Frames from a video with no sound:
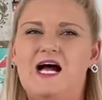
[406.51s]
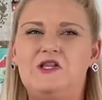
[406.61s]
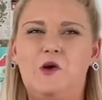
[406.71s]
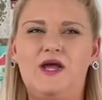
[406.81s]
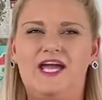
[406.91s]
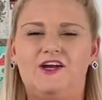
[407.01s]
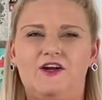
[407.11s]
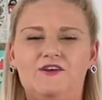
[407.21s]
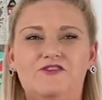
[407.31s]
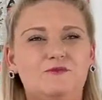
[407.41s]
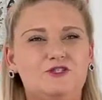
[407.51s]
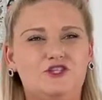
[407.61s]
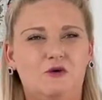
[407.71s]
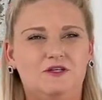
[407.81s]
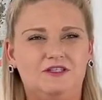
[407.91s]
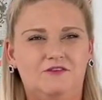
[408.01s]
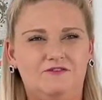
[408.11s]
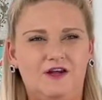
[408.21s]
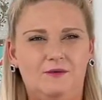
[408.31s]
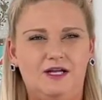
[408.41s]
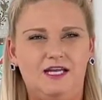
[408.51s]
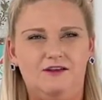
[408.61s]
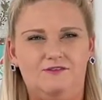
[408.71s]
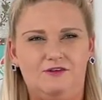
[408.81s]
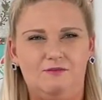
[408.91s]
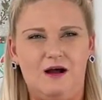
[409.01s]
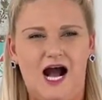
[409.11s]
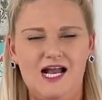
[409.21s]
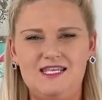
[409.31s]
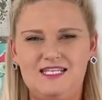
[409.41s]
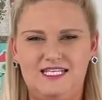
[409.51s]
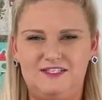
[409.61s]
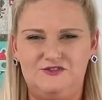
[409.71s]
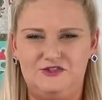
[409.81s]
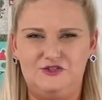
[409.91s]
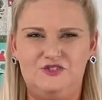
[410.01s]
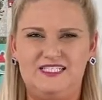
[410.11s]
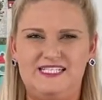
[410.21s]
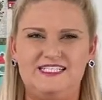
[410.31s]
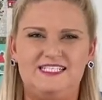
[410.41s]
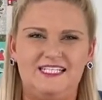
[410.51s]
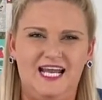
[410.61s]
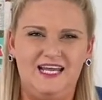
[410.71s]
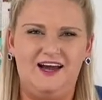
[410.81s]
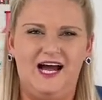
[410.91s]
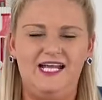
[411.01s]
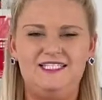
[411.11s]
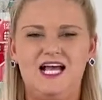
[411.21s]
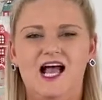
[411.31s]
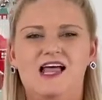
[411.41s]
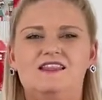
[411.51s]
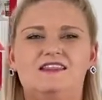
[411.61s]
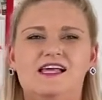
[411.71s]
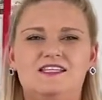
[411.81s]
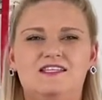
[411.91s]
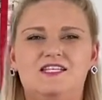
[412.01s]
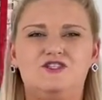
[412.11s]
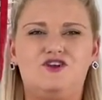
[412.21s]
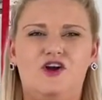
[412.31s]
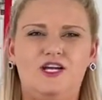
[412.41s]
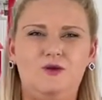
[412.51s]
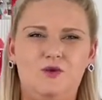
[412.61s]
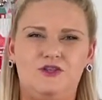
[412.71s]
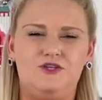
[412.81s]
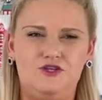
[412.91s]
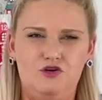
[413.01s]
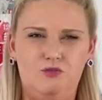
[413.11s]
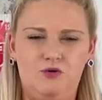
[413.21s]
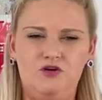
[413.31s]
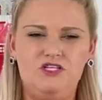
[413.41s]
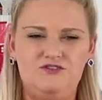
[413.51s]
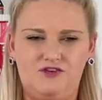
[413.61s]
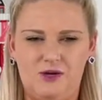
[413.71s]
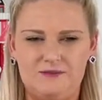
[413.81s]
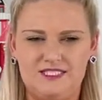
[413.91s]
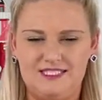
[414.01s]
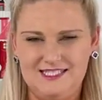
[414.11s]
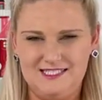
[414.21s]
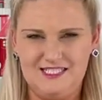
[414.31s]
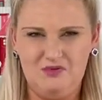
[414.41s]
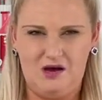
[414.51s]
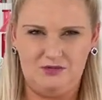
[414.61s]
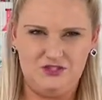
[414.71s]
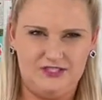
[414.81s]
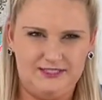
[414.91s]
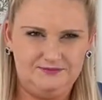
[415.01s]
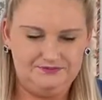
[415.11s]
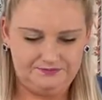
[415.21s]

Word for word: Hello, Karen from Sew and Love Fabric in Vermont. Thanks for tuning in today, guys. Let's get started with new books from C&T Publishing.